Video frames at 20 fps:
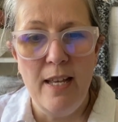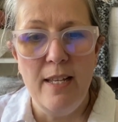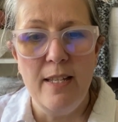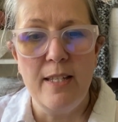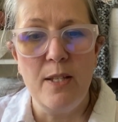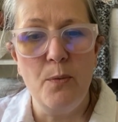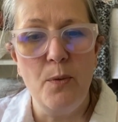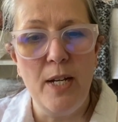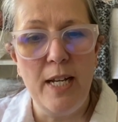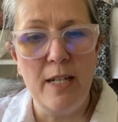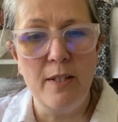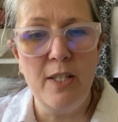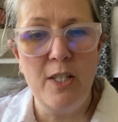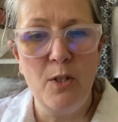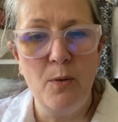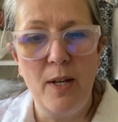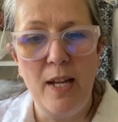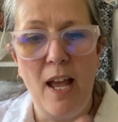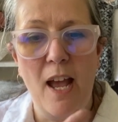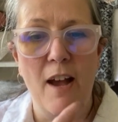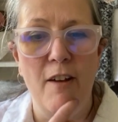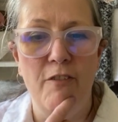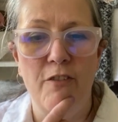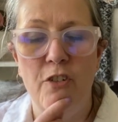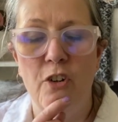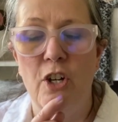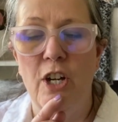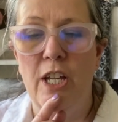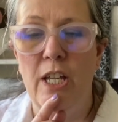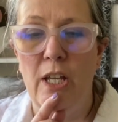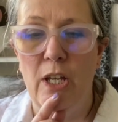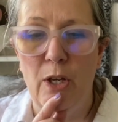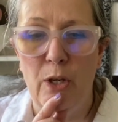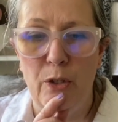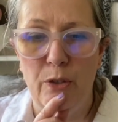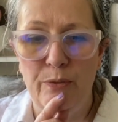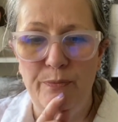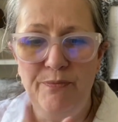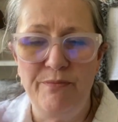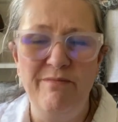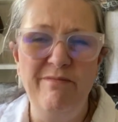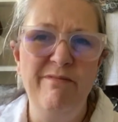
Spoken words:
So what else do I have for you?